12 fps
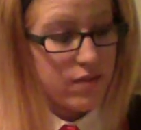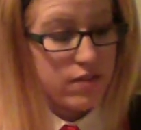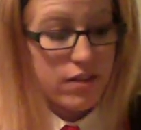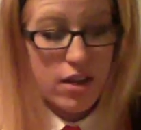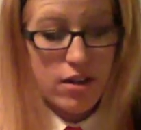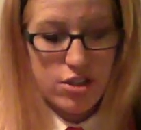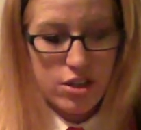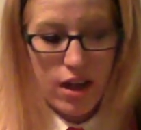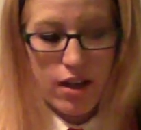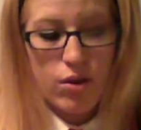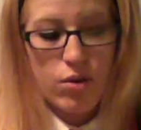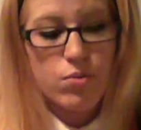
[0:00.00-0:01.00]

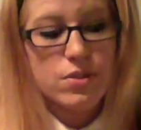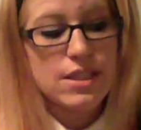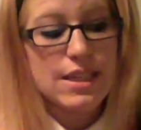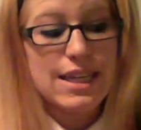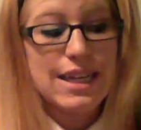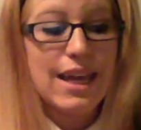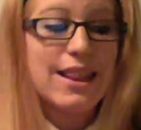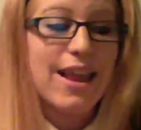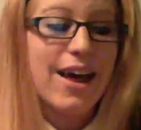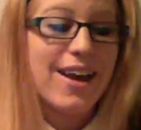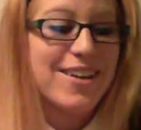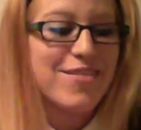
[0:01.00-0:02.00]
Fluttershy, who was leading a
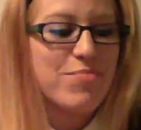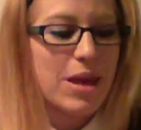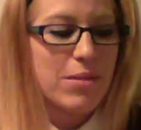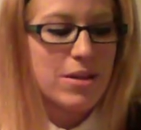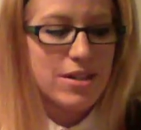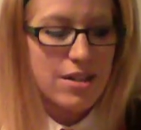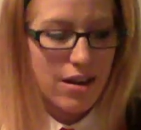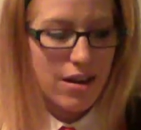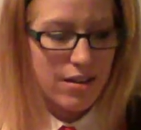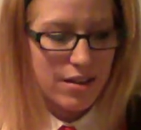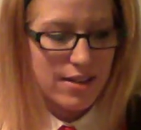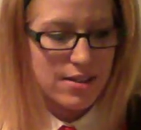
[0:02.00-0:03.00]
line of baby
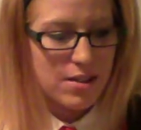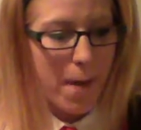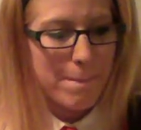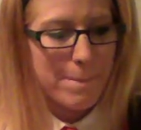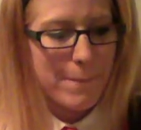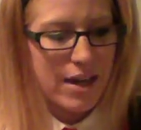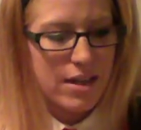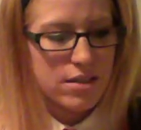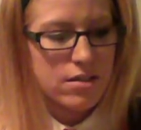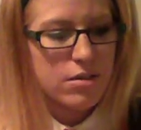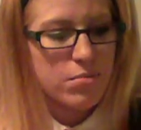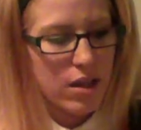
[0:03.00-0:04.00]
ducklings back to
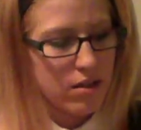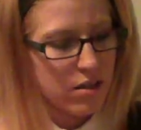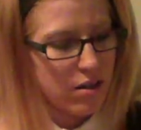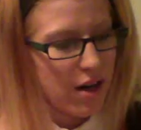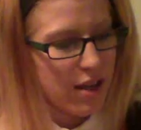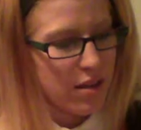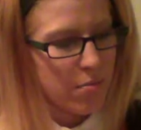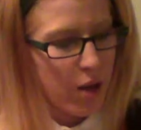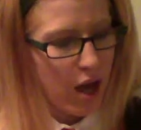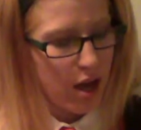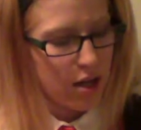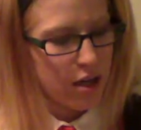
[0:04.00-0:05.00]
their mother at the
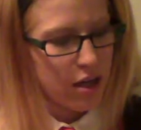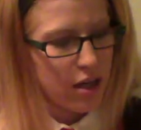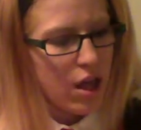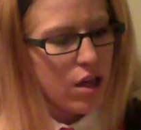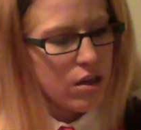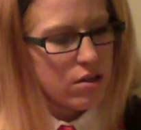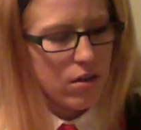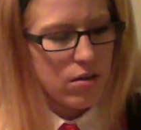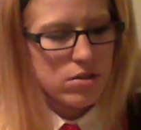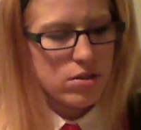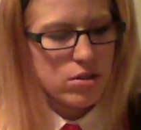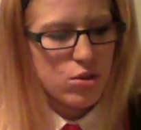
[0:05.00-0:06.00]
pond,
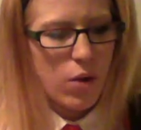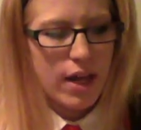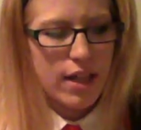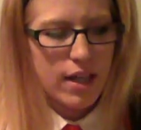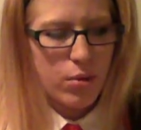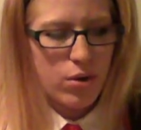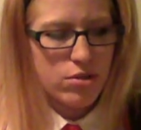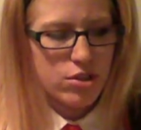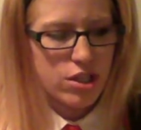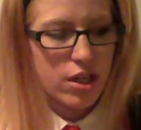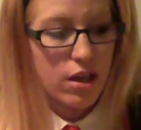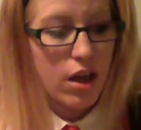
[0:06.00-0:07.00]
noticed Twilight
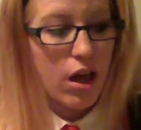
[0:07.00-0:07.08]
approaching.